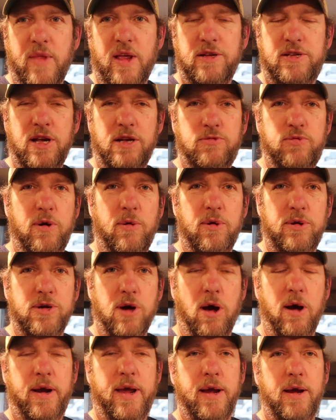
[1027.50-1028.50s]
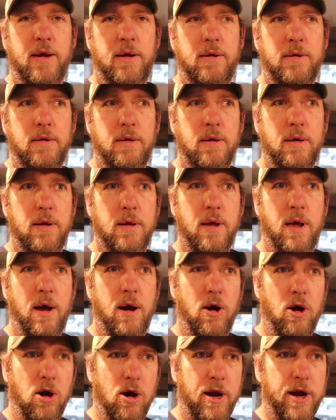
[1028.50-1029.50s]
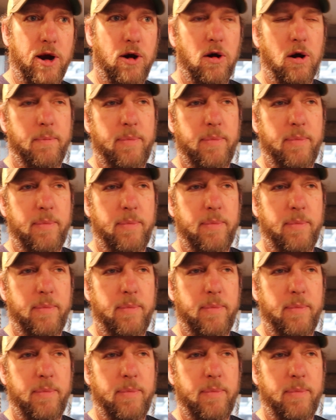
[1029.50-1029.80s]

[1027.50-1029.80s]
Since we were talking earlier